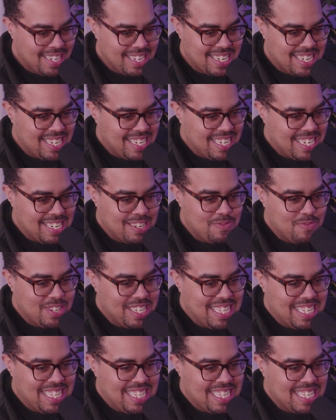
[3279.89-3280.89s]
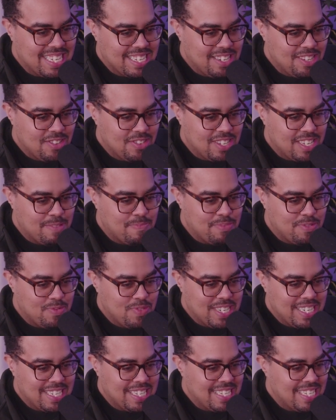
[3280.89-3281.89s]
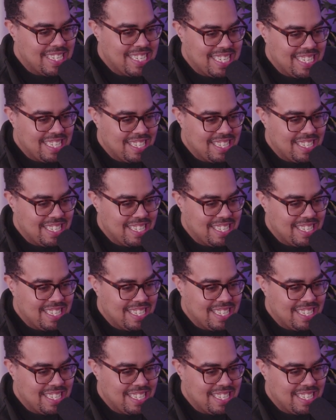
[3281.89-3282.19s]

Like I was this close. Upper West Side.